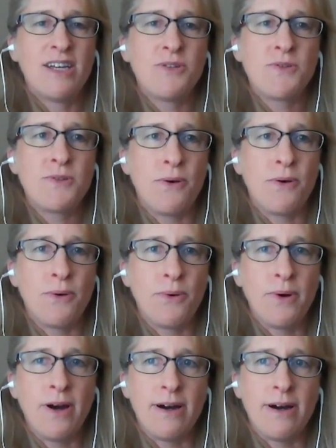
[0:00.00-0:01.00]

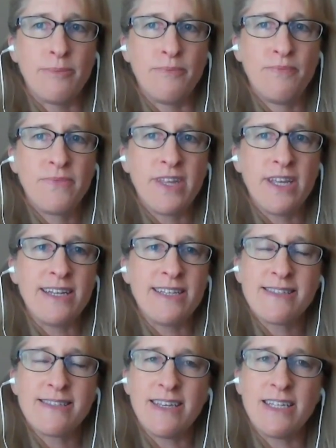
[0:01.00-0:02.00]
So um,
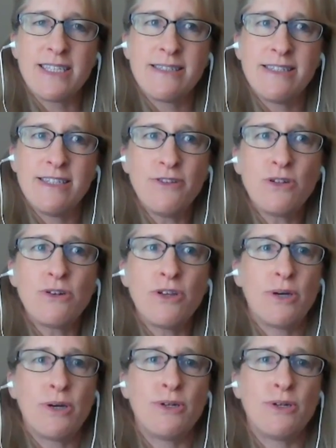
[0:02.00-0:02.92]
it's it's difficult though.